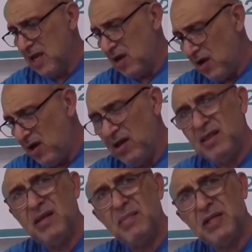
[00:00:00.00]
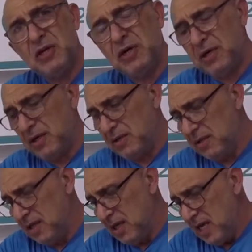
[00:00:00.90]
on the material
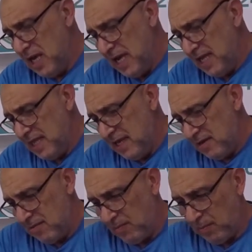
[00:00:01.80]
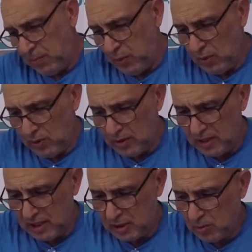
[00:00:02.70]
and then pull
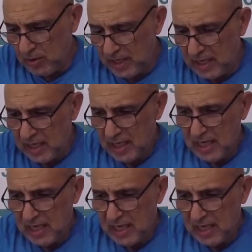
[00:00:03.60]
this way